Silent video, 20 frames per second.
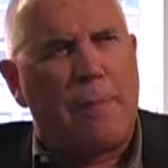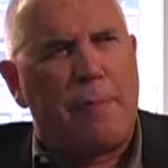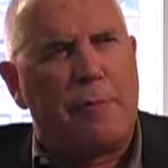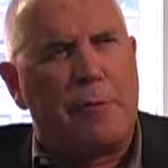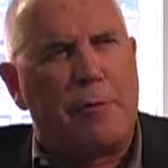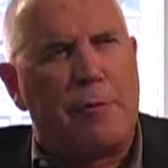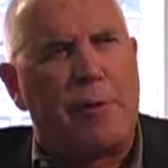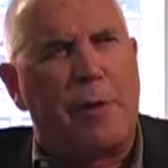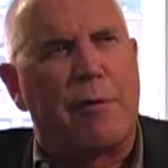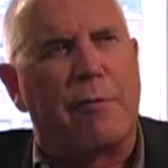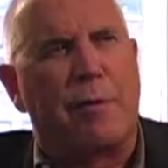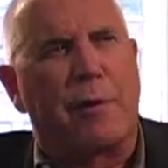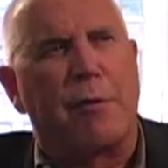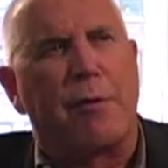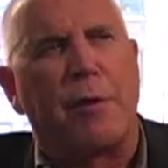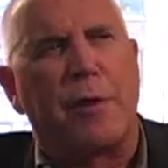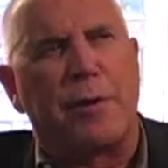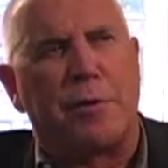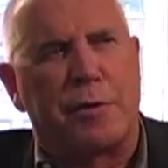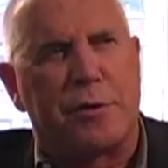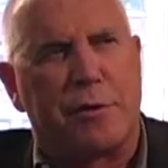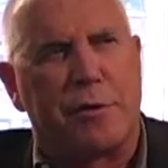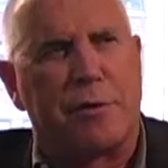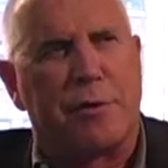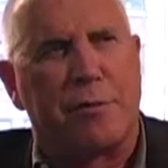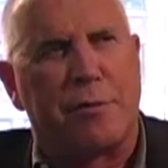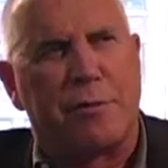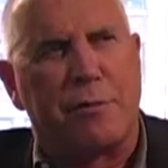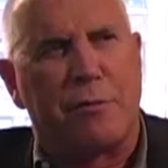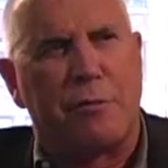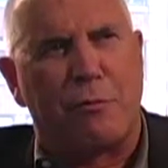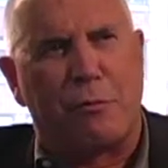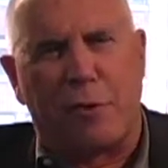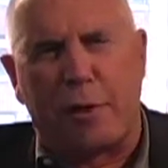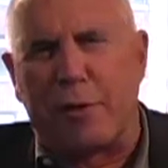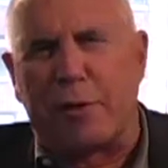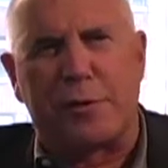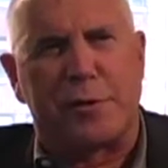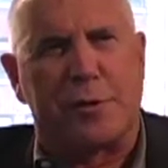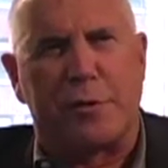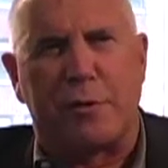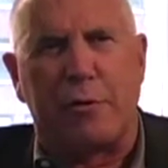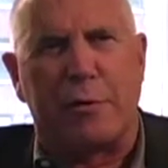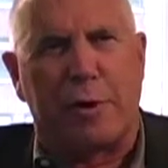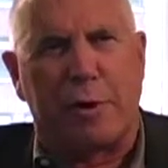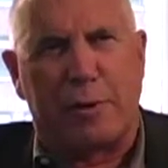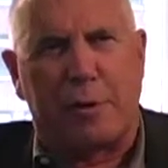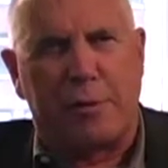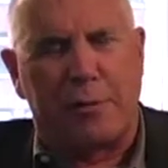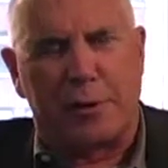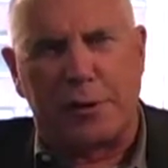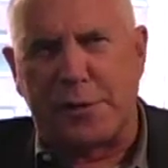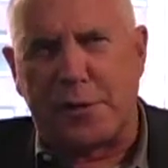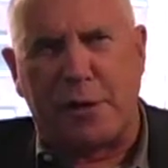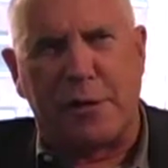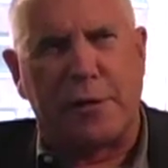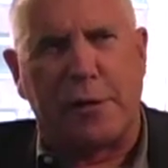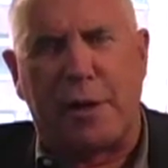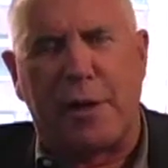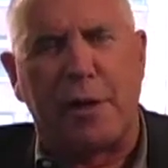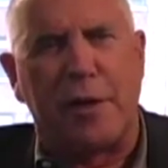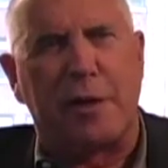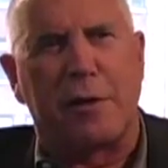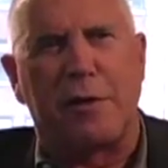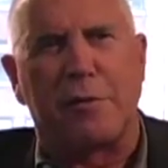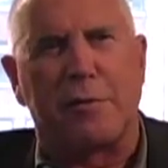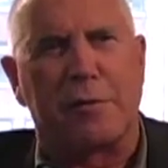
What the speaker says: never quite sure where it's going. I mean, it's unlike,